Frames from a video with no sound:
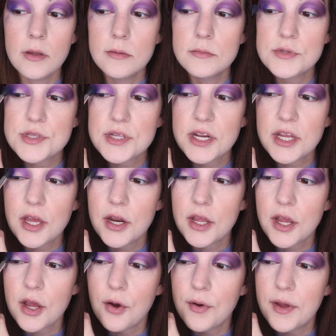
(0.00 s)
Just
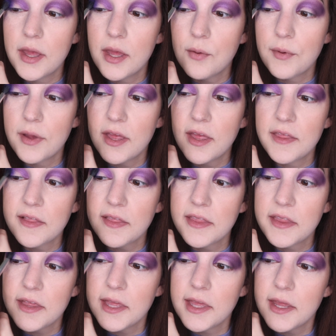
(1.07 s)
gonna go in with a
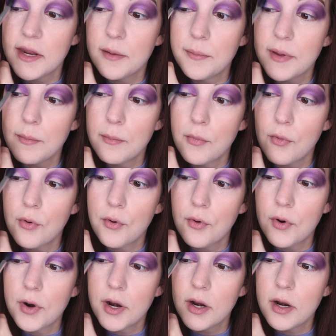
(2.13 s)
little bit
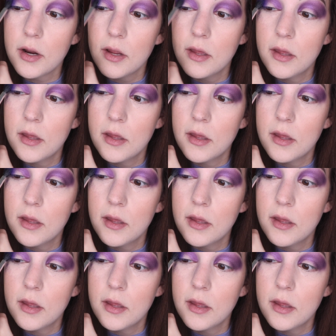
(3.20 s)
more.